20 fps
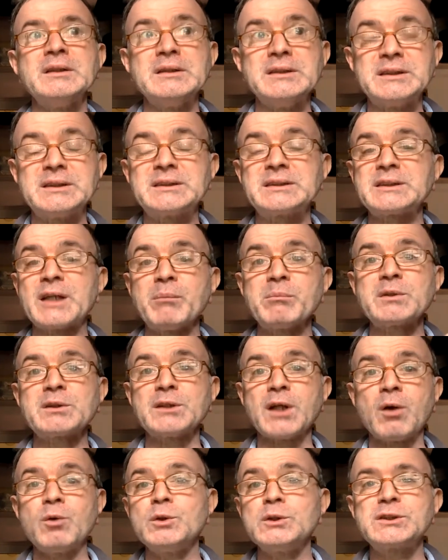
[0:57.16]
Some
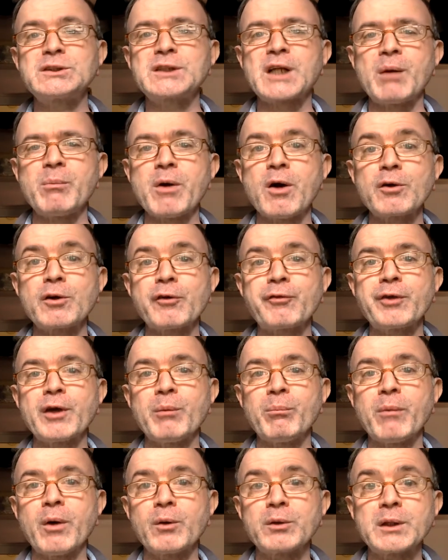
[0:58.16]
sounds come out of
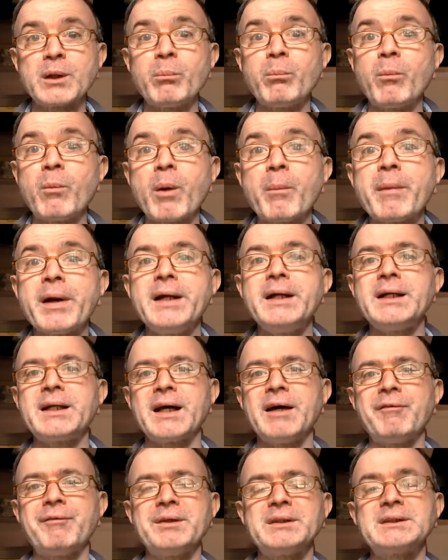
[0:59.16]
your mouth the moment
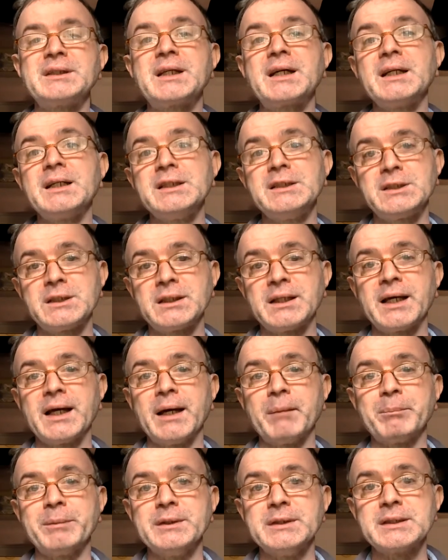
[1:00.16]
a physical injury
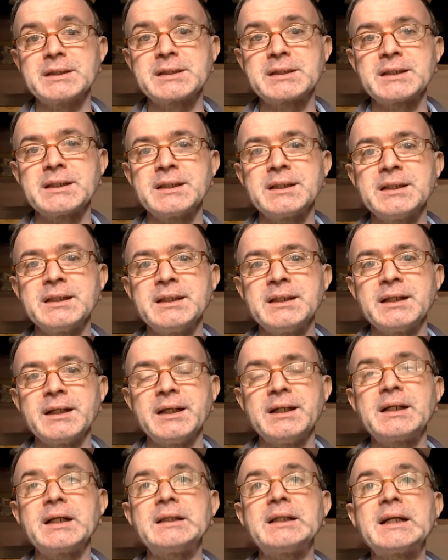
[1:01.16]
happens,
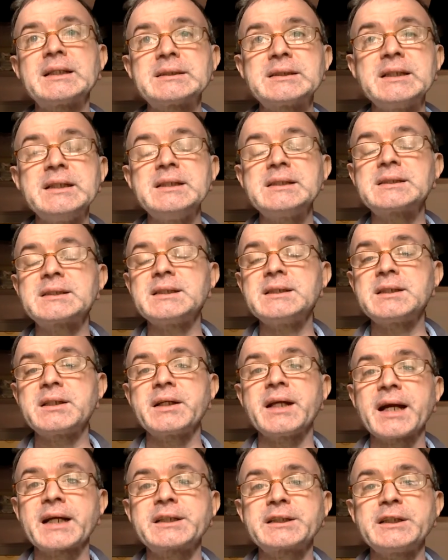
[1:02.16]
right? That's an instant
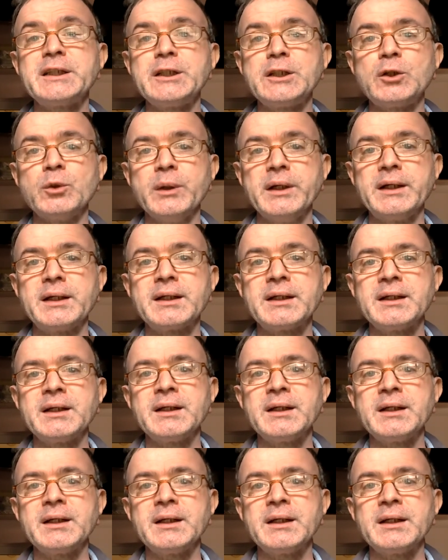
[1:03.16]
reaction to it.